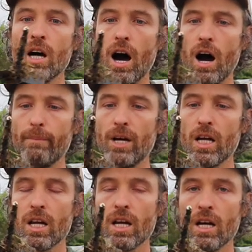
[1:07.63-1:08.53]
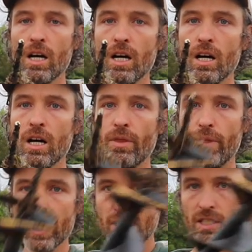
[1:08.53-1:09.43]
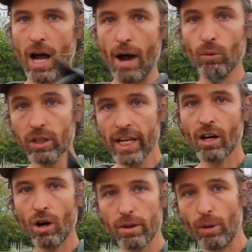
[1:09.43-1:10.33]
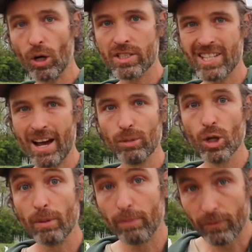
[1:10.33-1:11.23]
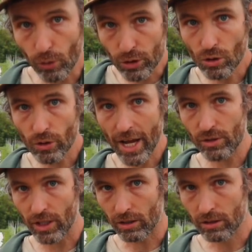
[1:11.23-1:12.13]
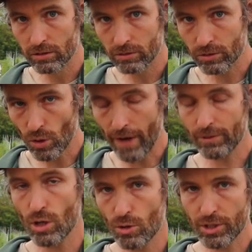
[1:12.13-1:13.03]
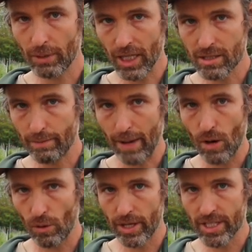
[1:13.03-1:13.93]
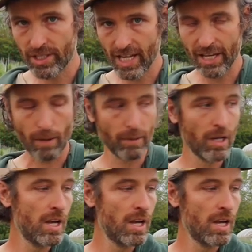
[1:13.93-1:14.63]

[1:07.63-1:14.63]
Um, this, I will link all the parts down below, but before you go down there, you have to know some things about this setup.